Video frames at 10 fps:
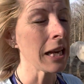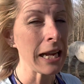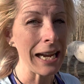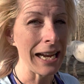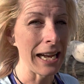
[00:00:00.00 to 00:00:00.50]

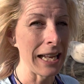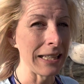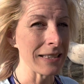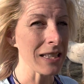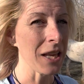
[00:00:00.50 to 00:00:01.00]

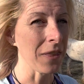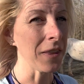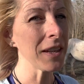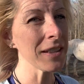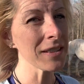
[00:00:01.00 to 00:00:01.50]
And
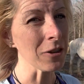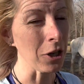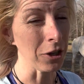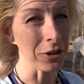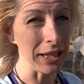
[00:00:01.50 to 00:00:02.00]
these are
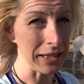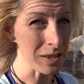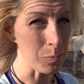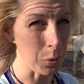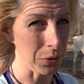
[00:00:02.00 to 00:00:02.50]
our
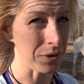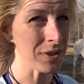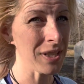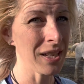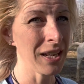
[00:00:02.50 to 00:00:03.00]
latest
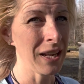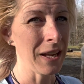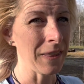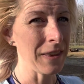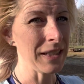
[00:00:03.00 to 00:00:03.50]
boarders.
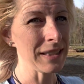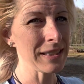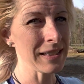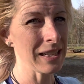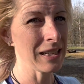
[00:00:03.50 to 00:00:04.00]

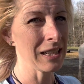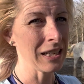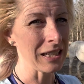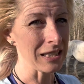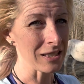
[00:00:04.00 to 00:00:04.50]
This
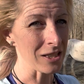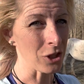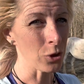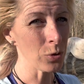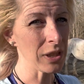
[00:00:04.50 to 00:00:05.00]
is
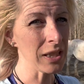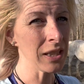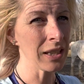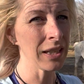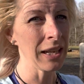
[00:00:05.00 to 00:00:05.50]
Yuki,
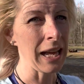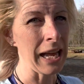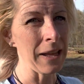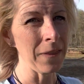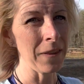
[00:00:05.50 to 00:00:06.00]

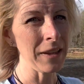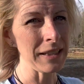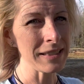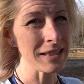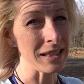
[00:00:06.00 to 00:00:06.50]
and
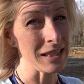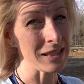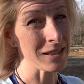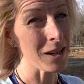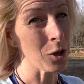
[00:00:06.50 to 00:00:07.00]
this
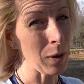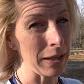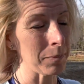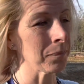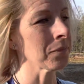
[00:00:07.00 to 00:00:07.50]
is
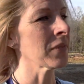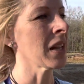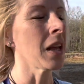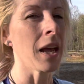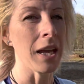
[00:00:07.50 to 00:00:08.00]
Gwen.
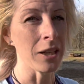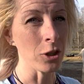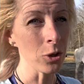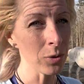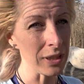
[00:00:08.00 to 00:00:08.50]
And
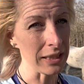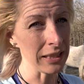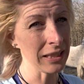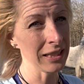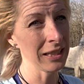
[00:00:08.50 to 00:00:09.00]
Yuki
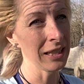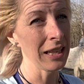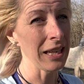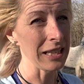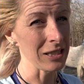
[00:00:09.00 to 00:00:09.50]

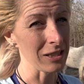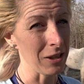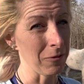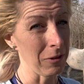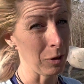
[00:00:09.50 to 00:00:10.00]
is
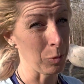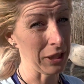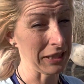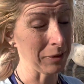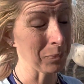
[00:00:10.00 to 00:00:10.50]
very
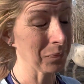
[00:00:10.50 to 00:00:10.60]
pregnant.